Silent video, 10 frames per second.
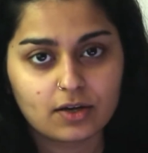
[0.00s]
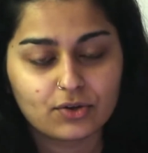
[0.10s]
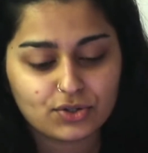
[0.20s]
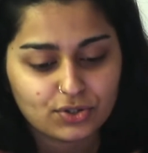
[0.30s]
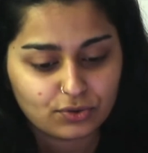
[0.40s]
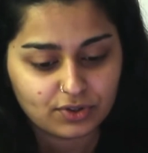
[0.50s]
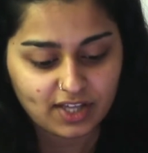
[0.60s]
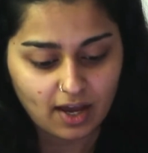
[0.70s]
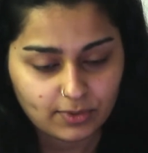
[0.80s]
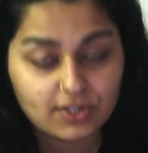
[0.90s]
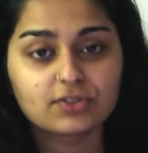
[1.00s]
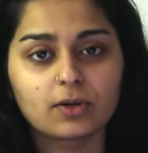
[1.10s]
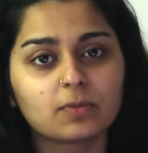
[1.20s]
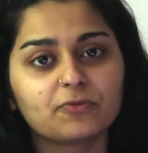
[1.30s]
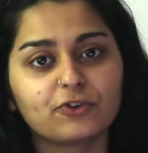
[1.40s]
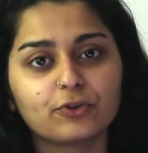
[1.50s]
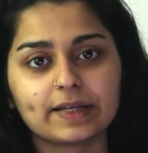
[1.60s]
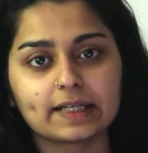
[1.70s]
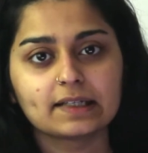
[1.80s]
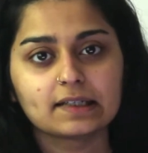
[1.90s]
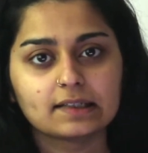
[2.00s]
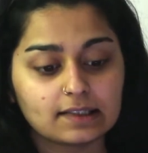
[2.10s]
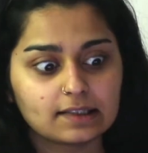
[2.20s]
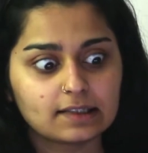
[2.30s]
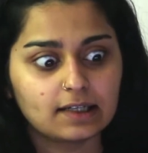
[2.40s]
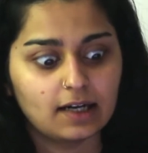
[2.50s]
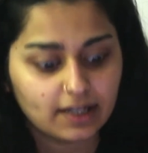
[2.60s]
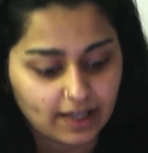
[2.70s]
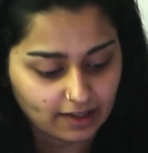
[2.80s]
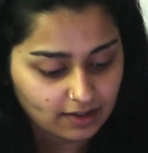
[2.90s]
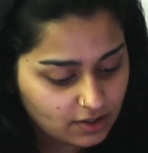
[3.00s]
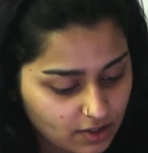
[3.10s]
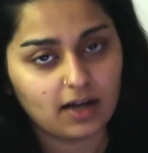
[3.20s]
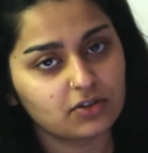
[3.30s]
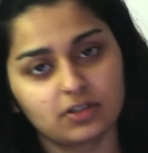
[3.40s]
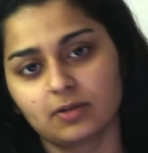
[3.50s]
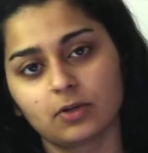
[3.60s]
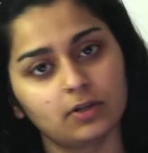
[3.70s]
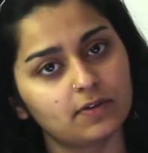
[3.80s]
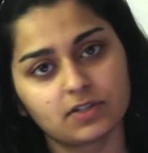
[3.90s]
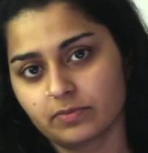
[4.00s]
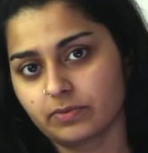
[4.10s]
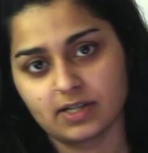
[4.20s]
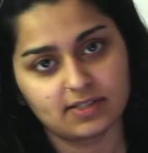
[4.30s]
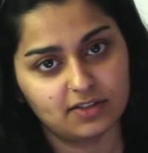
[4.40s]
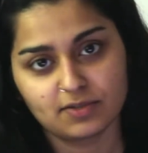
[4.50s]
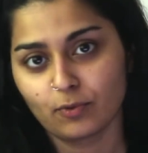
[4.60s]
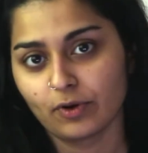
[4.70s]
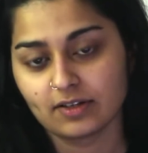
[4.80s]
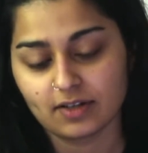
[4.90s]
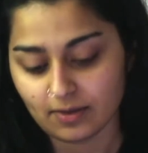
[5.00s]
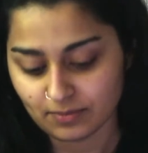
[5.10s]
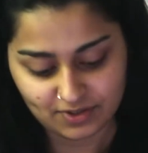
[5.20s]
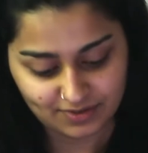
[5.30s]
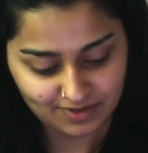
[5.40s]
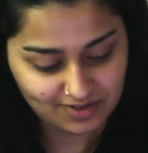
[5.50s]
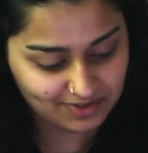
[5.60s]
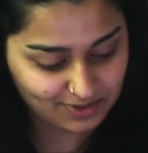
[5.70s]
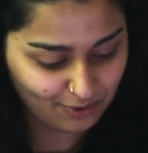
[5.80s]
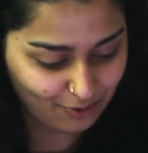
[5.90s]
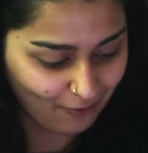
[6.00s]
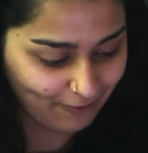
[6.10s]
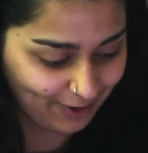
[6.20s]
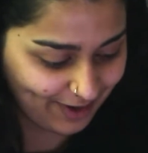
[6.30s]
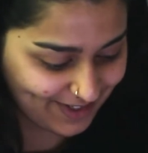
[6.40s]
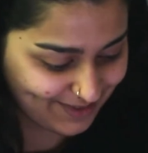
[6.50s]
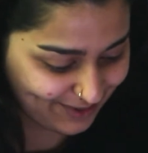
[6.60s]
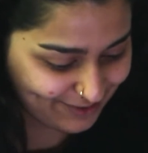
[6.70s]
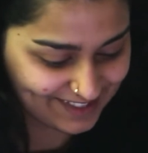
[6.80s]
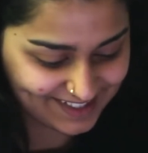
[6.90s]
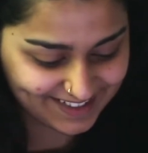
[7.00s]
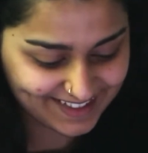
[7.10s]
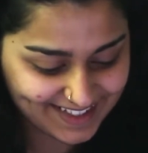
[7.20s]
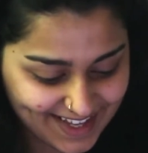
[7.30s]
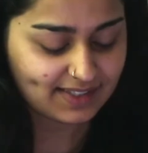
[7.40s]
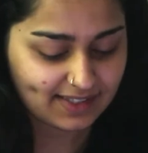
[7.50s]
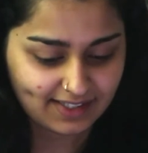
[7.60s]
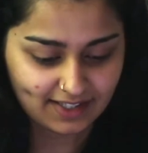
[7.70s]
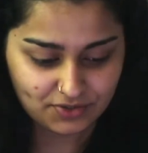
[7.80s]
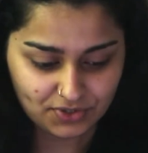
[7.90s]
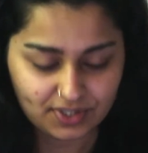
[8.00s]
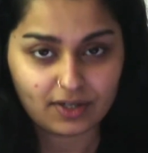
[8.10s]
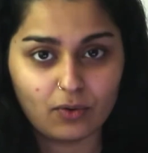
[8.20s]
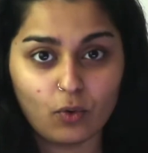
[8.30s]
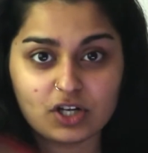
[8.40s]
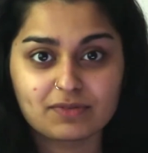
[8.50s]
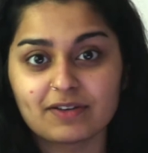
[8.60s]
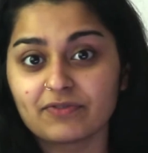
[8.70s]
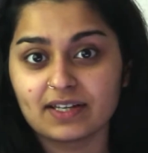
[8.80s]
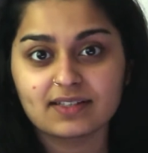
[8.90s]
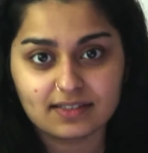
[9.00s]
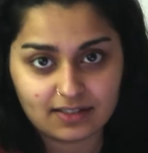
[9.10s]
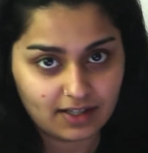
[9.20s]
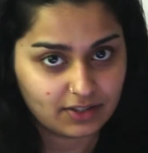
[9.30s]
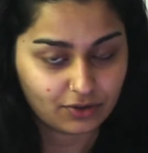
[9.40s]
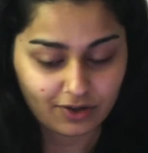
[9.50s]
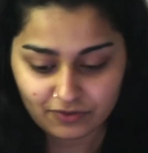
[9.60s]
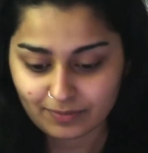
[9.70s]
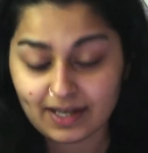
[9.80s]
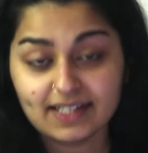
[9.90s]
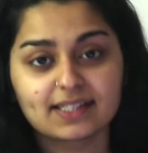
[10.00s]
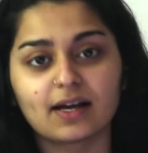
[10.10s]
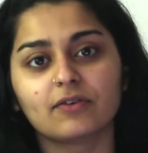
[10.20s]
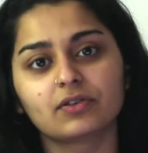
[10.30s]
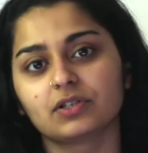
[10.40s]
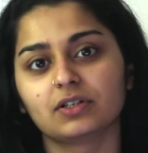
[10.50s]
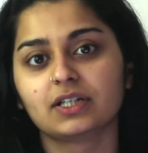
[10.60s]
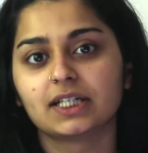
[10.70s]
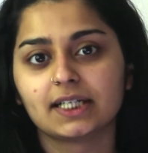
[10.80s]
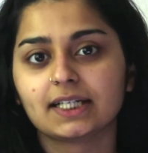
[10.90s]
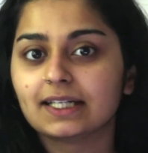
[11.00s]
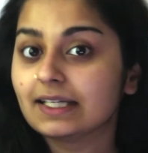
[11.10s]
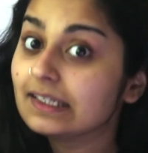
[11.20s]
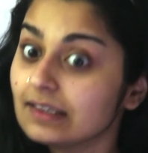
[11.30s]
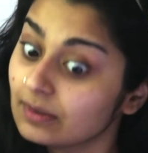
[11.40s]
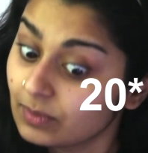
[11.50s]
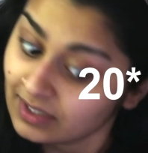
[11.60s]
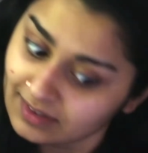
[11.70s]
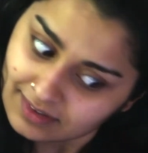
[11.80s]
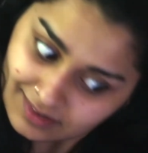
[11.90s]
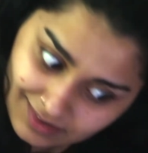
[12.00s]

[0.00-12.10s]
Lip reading: so the camera stopped filming again. Actually, I'm not even surprised at this point. I'm just so over it. I just want to finish this. Basically, I just washed my face. I took off the mask after 10 minutes.